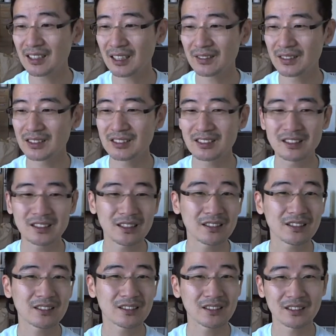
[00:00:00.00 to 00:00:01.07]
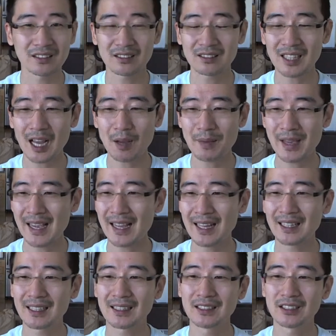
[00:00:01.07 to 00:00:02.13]
I mean, seriously, stop
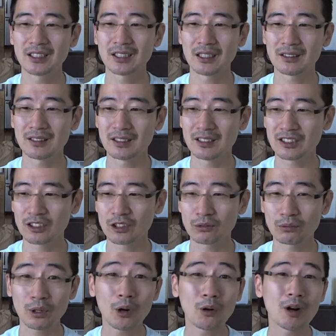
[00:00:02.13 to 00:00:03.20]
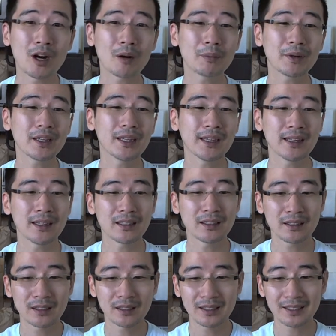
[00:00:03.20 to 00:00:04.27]
hating on each other and just grow up and
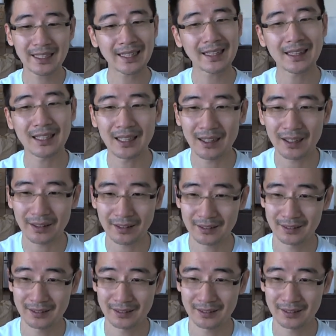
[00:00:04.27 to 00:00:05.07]
get along.